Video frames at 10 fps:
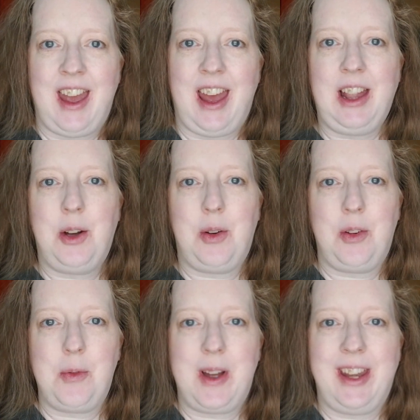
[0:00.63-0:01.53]
Hello
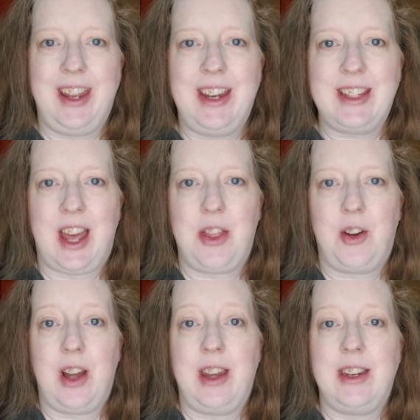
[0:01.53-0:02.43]
everyone, it is Heather,
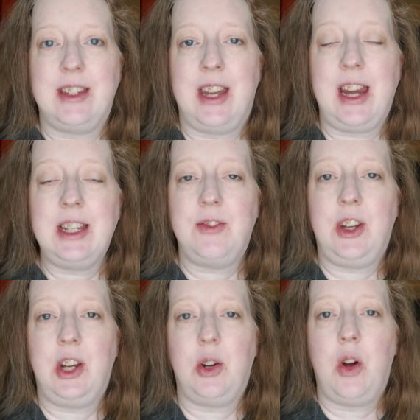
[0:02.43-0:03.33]
and in today's
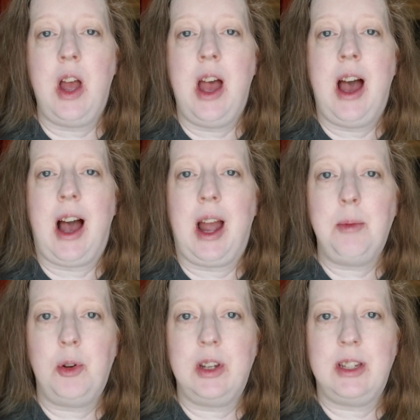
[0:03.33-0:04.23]
video
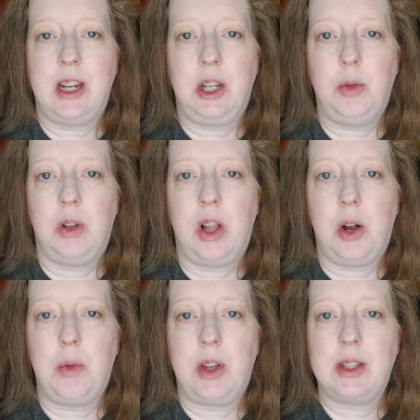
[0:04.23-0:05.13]
I'm going to take you
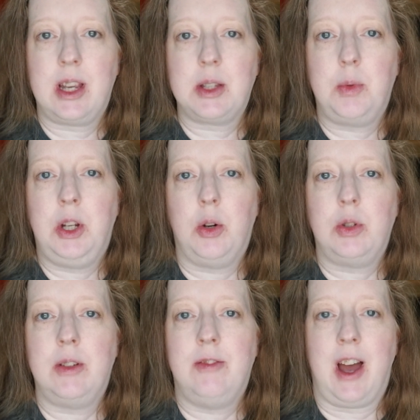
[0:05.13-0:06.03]
along with us as we go
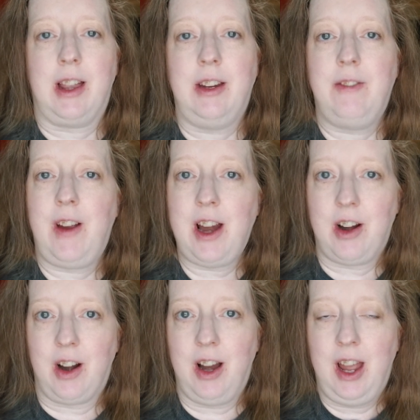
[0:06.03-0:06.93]
to
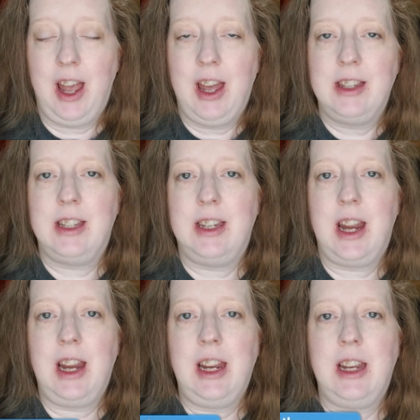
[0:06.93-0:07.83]
Valleyfair.
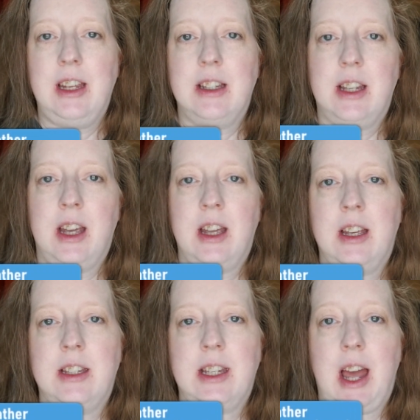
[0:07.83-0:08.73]
Today is
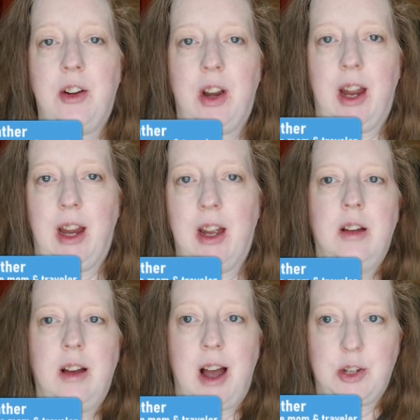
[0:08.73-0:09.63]
Saturday,
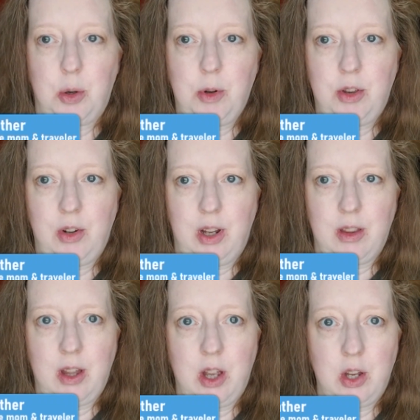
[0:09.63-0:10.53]
October
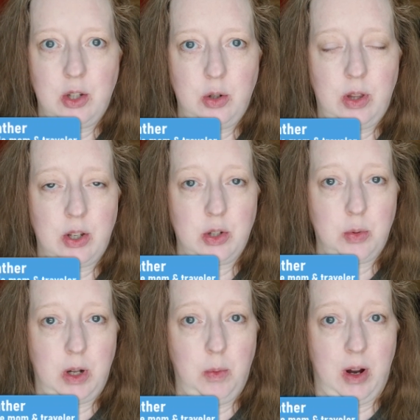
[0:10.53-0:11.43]
30th,
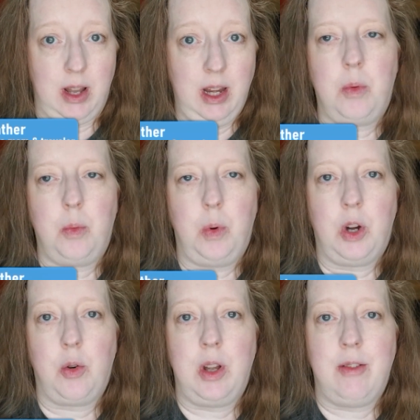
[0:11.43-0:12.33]
2021. We are
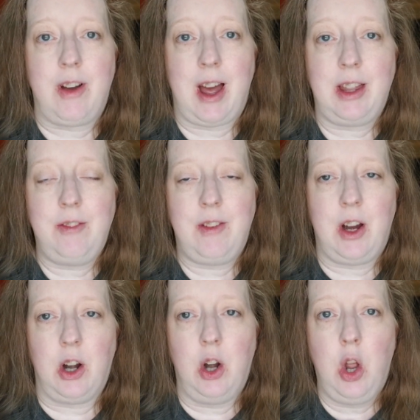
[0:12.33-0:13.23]
going to
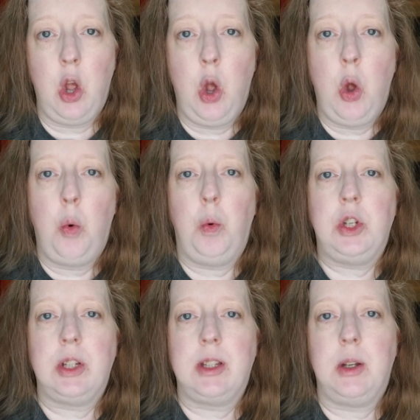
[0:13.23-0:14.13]
Valleyfair, which
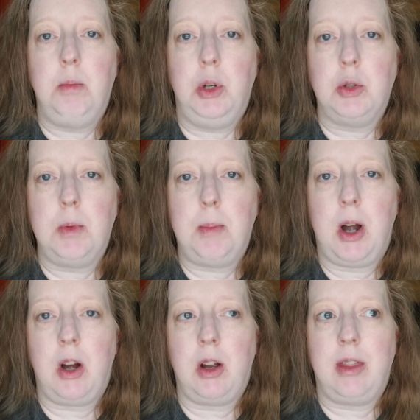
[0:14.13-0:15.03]
is an amusement
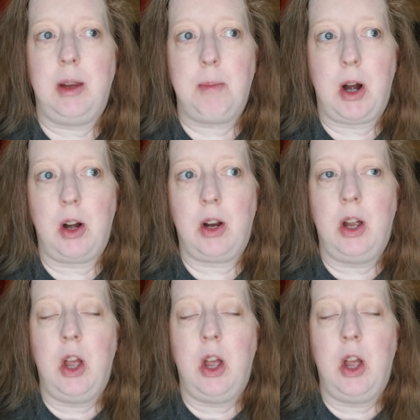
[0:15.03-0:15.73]
park, a theme park